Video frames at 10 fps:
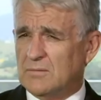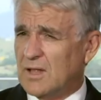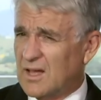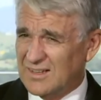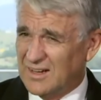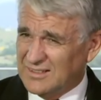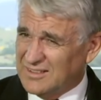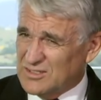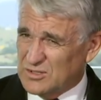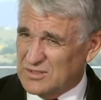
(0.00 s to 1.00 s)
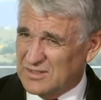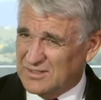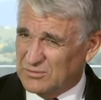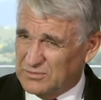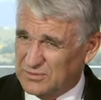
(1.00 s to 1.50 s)
Well, I think
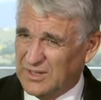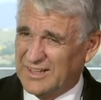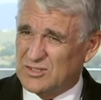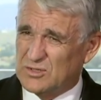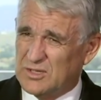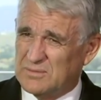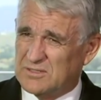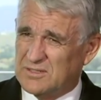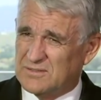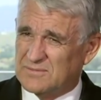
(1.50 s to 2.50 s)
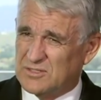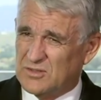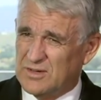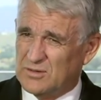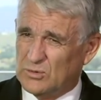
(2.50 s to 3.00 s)
it reflects a deep schism. It's
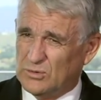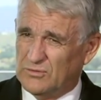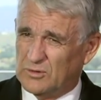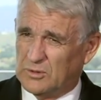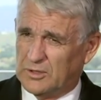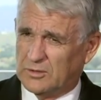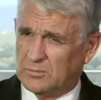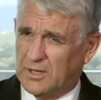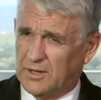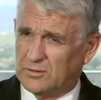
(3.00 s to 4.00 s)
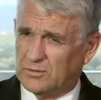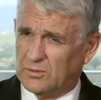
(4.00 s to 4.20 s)
there in all of the political parties, if